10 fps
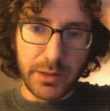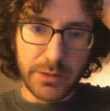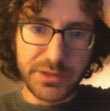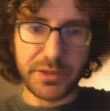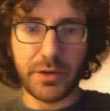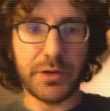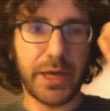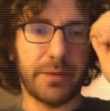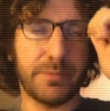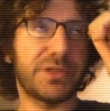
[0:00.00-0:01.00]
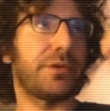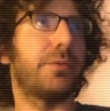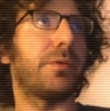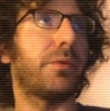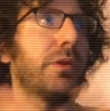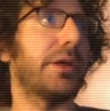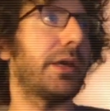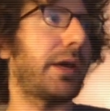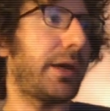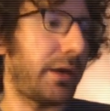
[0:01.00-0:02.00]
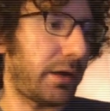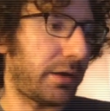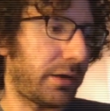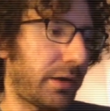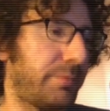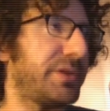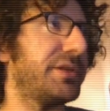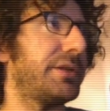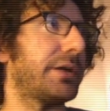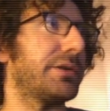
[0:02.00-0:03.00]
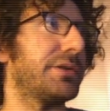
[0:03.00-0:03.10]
So we're looking at our busy Dr.